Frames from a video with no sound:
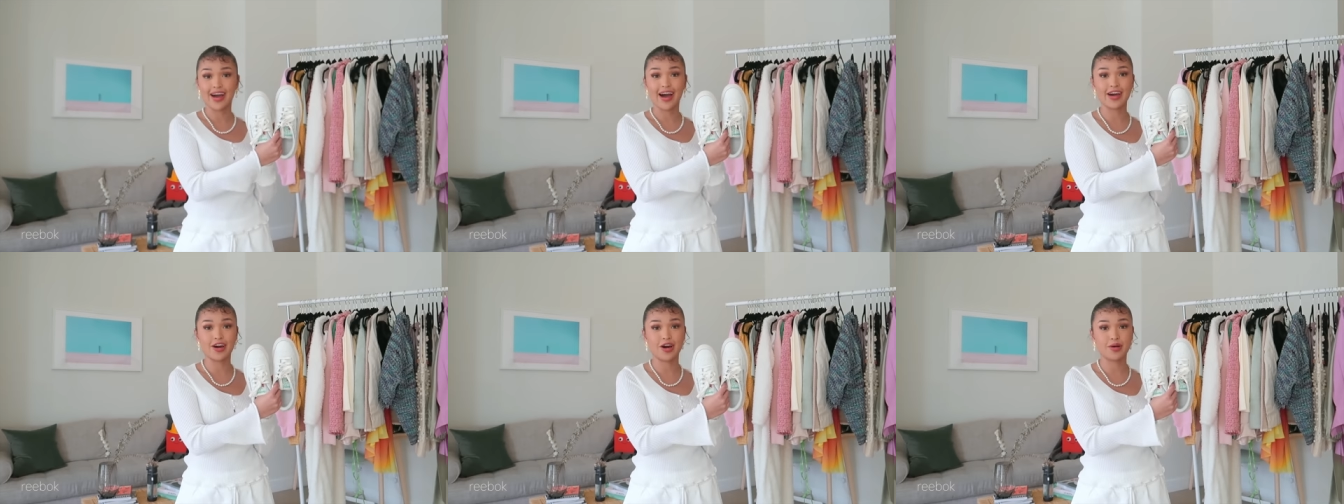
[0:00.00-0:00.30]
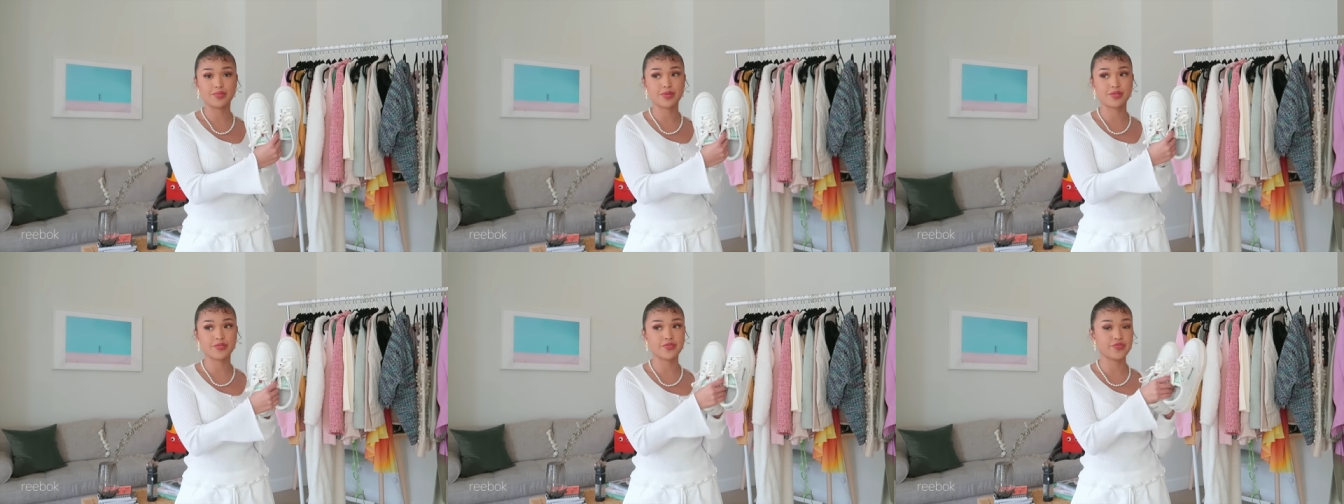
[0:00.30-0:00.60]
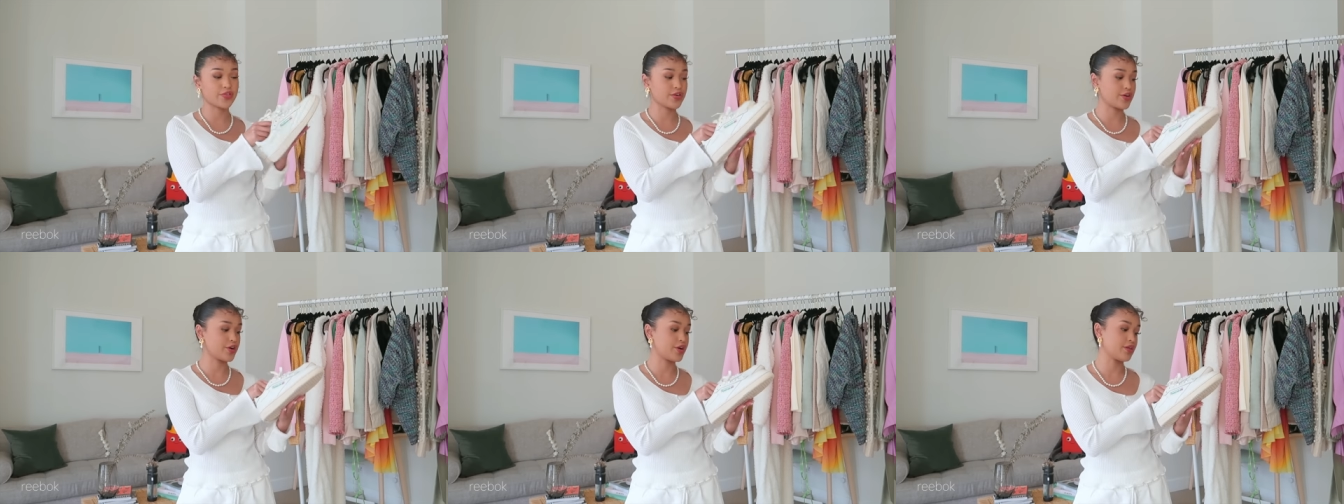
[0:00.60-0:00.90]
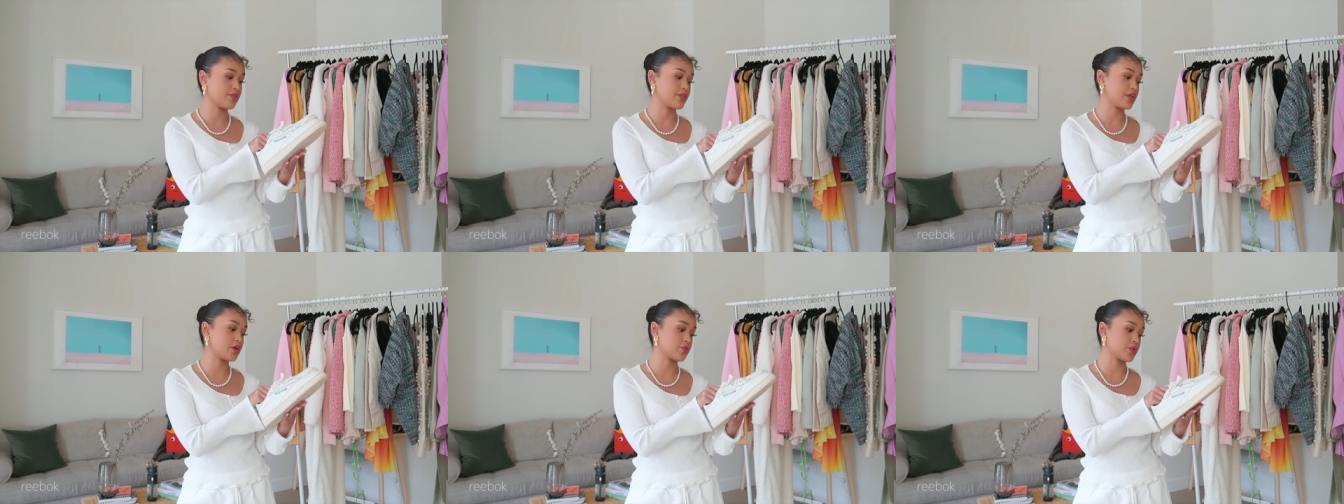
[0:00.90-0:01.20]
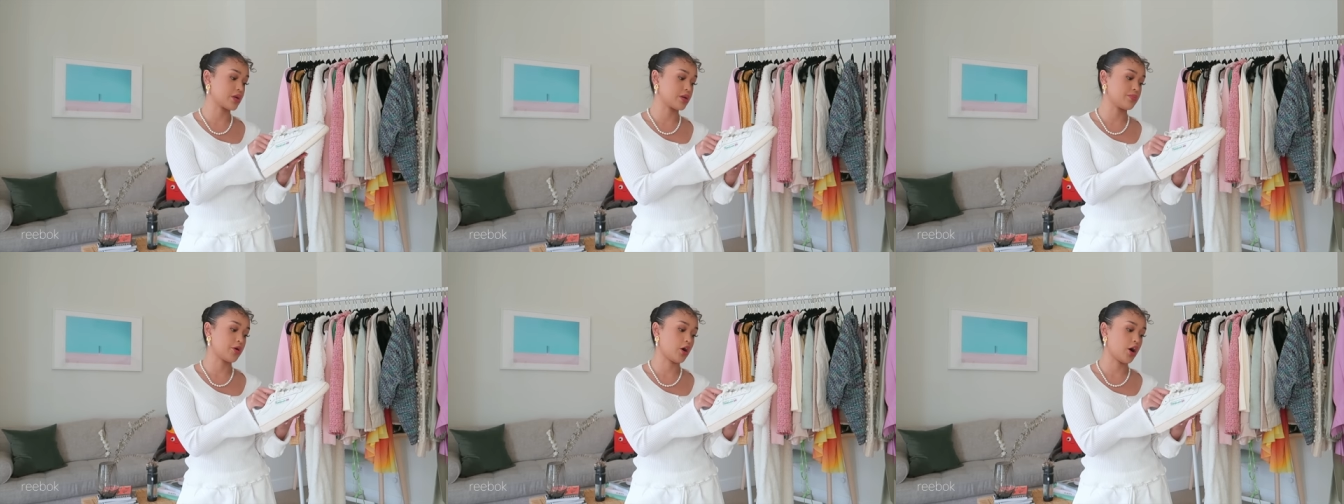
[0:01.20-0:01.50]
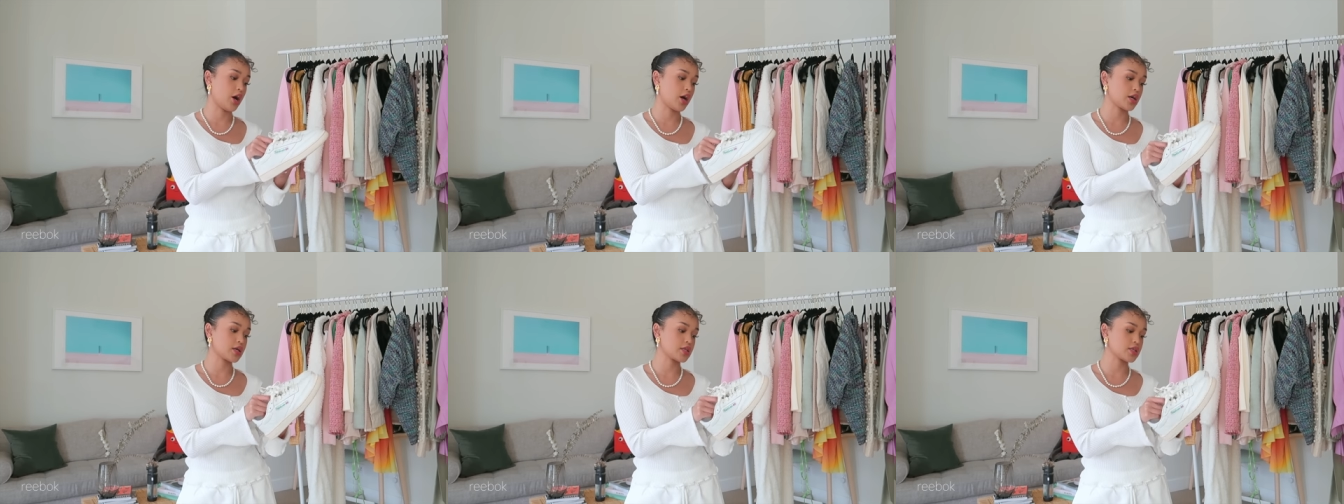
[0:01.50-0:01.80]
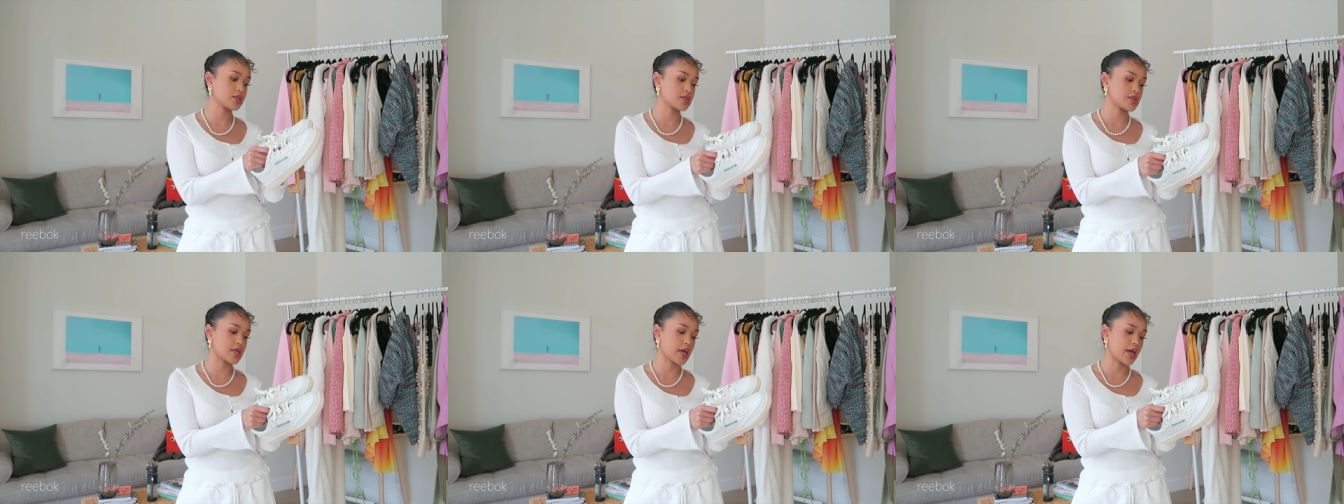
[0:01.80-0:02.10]
I opted for the
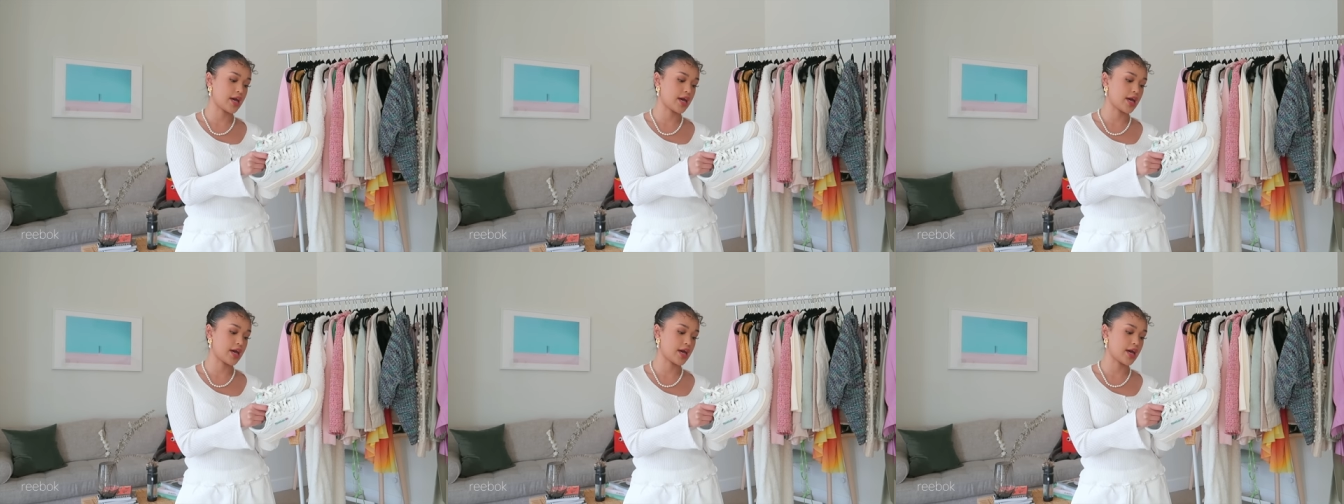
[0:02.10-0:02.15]
Reeboks,